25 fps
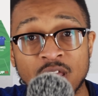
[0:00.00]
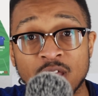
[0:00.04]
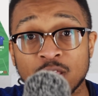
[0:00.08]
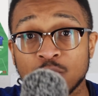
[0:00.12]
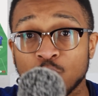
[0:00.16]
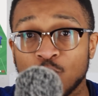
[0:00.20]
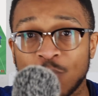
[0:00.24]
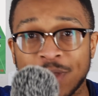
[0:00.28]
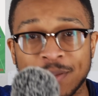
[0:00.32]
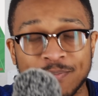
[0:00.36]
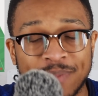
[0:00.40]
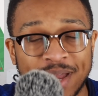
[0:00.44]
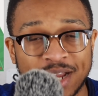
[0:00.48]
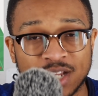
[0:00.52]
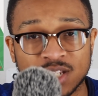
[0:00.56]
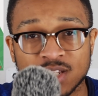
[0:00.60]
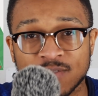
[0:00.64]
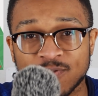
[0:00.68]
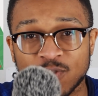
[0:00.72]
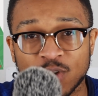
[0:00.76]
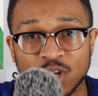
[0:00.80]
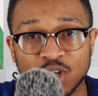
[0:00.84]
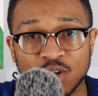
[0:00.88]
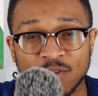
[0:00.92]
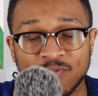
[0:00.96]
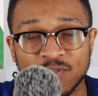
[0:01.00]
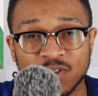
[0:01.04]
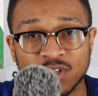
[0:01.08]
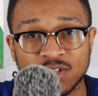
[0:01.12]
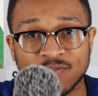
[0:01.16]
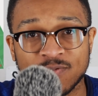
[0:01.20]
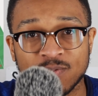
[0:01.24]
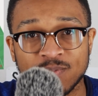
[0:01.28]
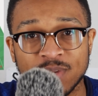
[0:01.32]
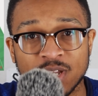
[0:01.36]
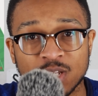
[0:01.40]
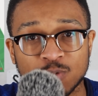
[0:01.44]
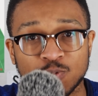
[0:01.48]
The wing-backs are very obvious
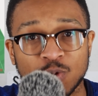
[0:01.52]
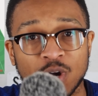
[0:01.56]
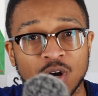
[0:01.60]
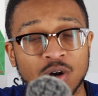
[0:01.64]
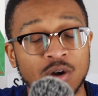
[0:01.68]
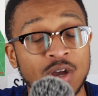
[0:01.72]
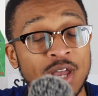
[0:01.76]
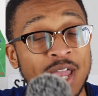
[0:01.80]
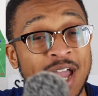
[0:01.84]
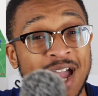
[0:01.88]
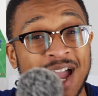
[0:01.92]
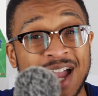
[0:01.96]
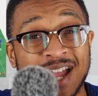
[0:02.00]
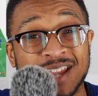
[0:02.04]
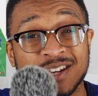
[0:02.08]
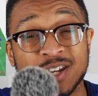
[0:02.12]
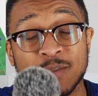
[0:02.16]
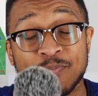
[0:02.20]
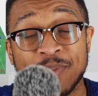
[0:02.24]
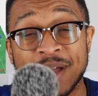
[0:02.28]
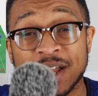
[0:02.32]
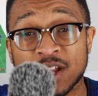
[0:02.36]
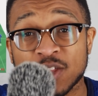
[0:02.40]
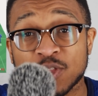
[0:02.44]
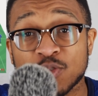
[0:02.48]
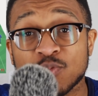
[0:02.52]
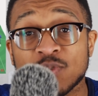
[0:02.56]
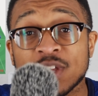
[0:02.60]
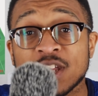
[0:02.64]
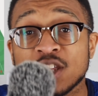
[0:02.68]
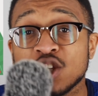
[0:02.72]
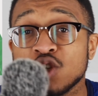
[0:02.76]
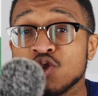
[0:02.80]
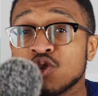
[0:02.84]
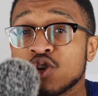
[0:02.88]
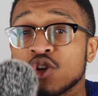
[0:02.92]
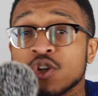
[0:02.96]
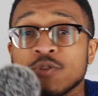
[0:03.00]
for me as well. And the back three,
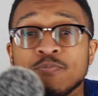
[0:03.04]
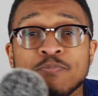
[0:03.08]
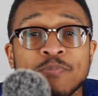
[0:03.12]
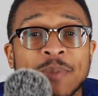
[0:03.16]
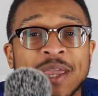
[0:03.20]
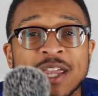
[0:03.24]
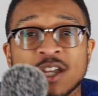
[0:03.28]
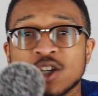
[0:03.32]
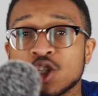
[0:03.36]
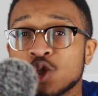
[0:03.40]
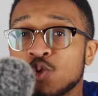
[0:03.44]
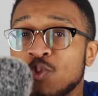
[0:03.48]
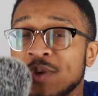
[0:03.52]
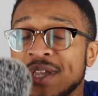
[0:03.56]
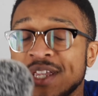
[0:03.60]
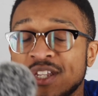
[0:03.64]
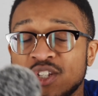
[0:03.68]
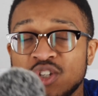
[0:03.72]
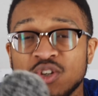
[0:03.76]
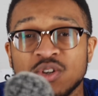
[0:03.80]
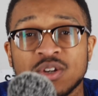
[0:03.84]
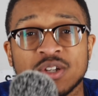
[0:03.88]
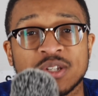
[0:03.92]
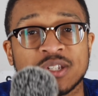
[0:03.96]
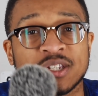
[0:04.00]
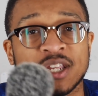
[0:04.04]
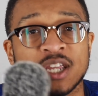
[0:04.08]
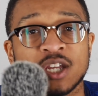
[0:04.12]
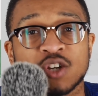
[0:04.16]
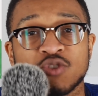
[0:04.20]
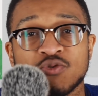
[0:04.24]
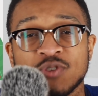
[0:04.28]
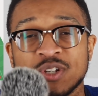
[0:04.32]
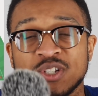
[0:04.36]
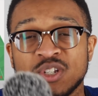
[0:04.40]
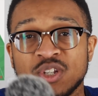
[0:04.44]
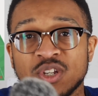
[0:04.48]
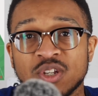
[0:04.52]
you could make tweaks. You could say
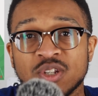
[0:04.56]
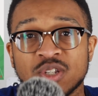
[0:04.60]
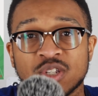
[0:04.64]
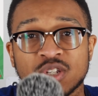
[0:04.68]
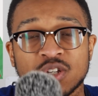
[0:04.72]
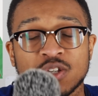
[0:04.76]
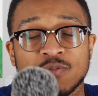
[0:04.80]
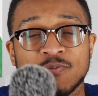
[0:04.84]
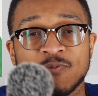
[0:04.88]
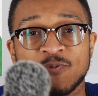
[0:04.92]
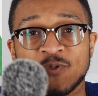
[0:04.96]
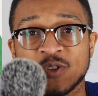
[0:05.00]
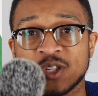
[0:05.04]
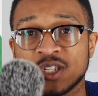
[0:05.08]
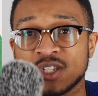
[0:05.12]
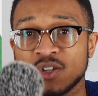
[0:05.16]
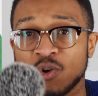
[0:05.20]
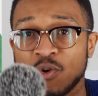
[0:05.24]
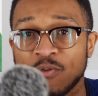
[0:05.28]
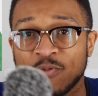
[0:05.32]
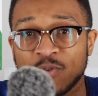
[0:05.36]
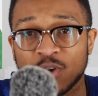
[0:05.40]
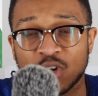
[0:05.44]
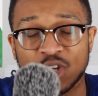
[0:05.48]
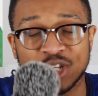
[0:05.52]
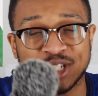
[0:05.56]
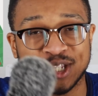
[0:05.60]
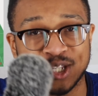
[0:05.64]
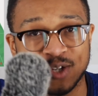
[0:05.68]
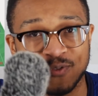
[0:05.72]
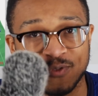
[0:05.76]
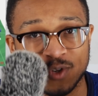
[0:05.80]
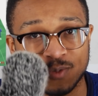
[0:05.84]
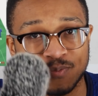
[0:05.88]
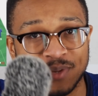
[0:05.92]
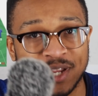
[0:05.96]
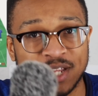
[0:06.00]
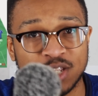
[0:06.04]
Christensen for Silva because
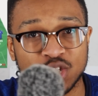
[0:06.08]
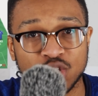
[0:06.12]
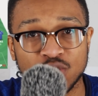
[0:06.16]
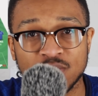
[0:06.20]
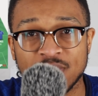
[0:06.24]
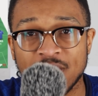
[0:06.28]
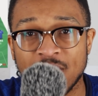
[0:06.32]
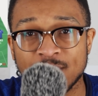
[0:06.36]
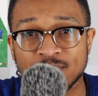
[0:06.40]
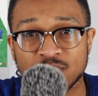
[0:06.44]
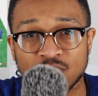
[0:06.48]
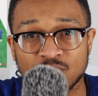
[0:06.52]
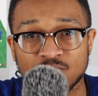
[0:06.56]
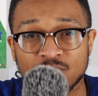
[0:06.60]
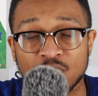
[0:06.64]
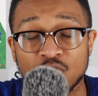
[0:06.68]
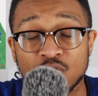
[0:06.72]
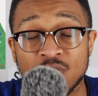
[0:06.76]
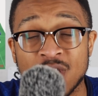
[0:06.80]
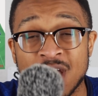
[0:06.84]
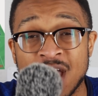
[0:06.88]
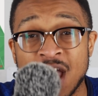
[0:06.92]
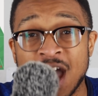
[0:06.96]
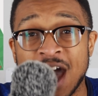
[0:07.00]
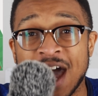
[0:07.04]
Silva's played 2 games in a row.